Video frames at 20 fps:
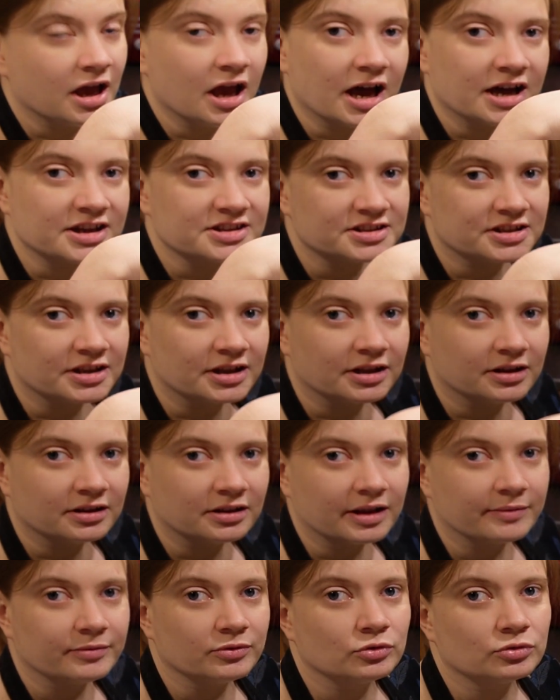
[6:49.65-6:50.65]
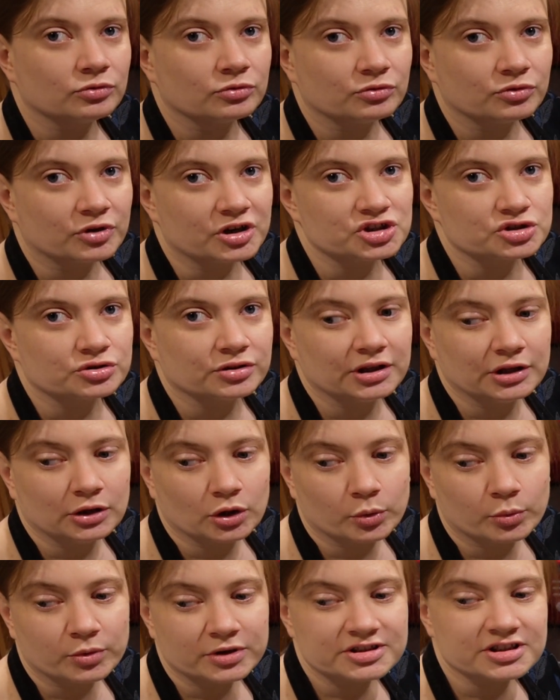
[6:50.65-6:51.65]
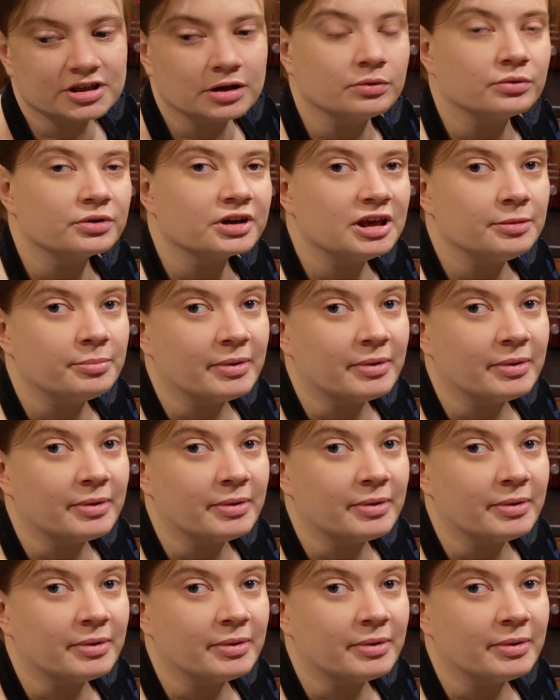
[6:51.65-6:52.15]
as the level gradually lowers I'll keep